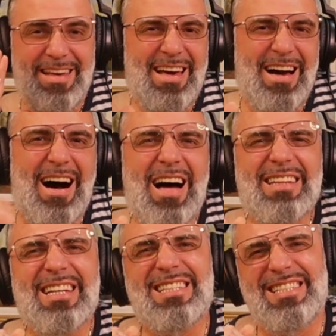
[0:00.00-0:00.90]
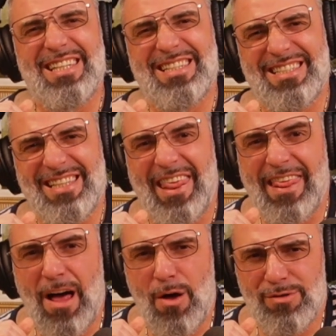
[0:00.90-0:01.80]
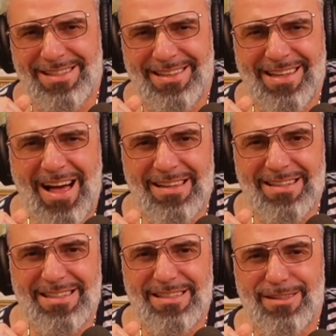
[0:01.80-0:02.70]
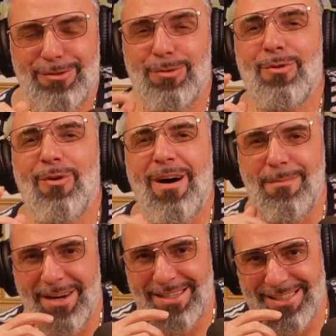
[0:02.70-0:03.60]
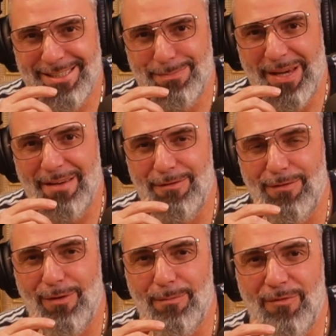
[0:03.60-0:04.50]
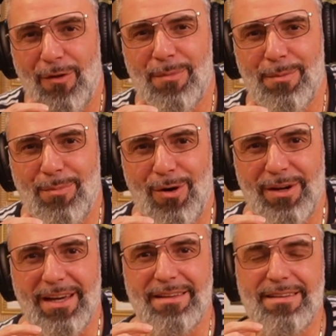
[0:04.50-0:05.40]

$160,000. Do you know how much he's paying from the pocket?